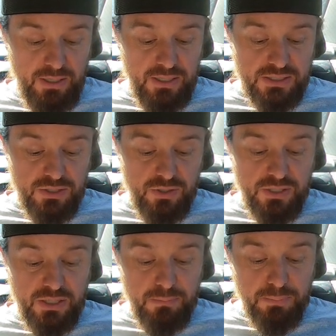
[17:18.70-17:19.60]

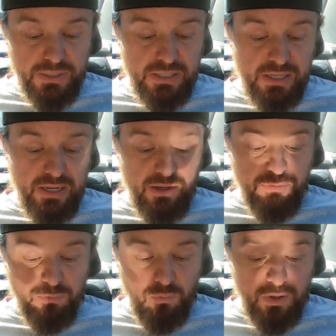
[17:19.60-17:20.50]
Starting at
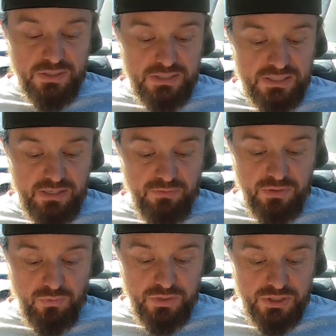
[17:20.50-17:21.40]

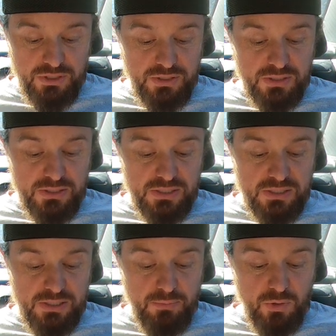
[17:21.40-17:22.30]
BF17, which is
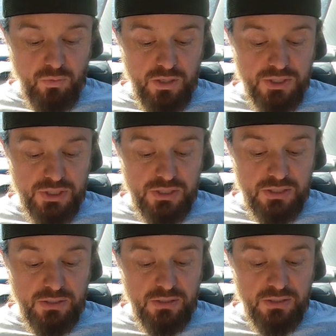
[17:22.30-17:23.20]
Sumner,
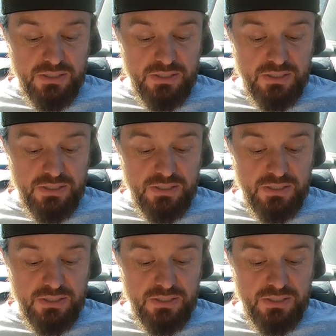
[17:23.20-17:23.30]
Washington.